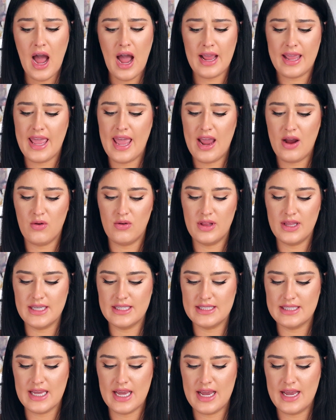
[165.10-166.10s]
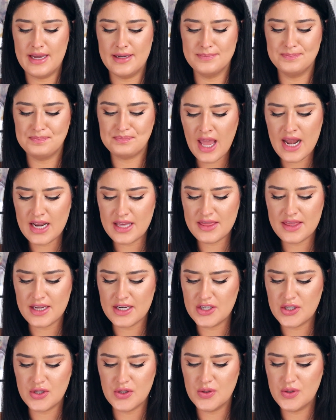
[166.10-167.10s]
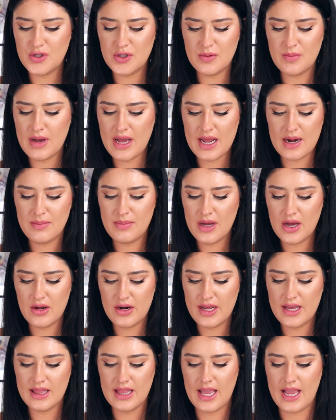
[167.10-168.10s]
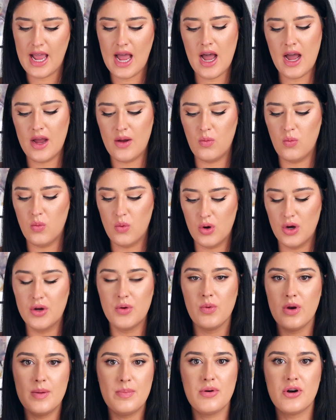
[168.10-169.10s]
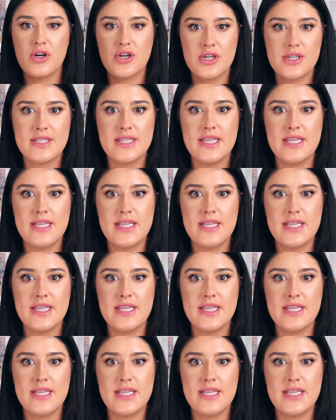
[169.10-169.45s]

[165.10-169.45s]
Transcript: I can't really say anything too bad about it. Like I would repurchase